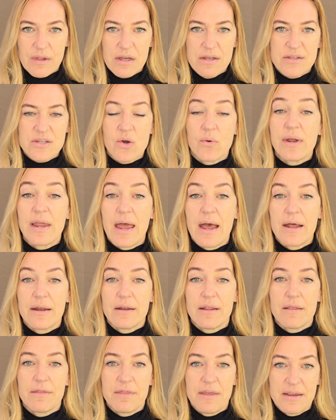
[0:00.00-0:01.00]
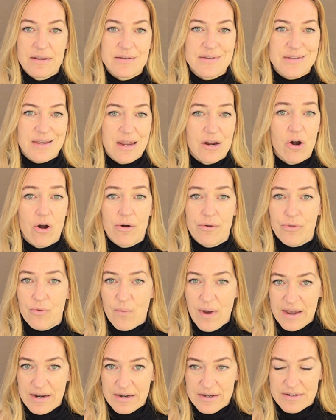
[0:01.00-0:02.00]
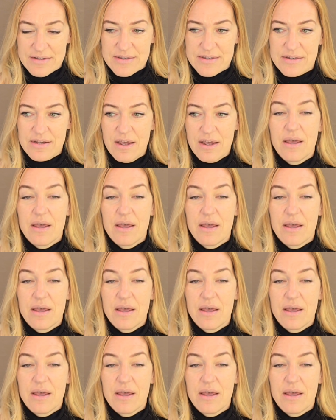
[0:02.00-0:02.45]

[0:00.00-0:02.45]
So again, things like arthritis,